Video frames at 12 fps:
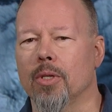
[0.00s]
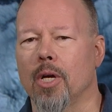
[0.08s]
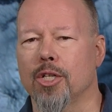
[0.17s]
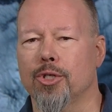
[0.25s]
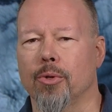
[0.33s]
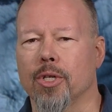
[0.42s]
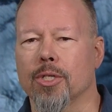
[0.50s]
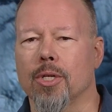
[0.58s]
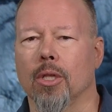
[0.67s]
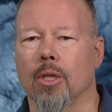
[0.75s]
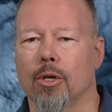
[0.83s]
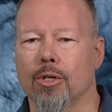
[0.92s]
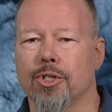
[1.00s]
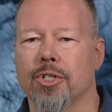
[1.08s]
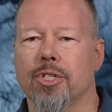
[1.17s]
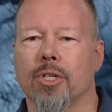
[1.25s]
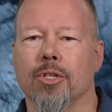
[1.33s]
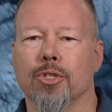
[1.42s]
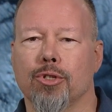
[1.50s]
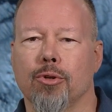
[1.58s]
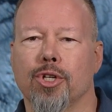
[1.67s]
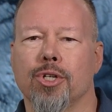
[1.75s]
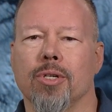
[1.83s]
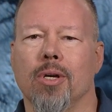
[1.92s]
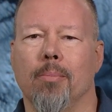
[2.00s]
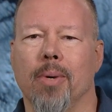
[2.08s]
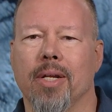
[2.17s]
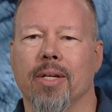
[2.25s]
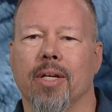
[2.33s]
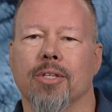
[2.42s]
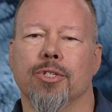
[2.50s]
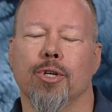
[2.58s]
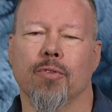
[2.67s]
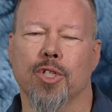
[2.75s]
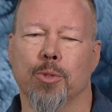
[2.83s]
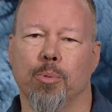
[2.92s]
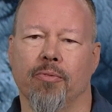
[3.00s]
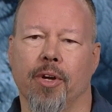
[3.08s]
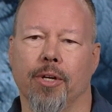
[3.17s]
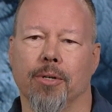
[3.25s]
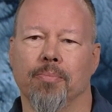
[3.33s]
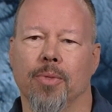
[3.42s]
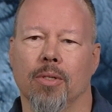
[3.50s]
Australia's largest construction, mining, and services provider,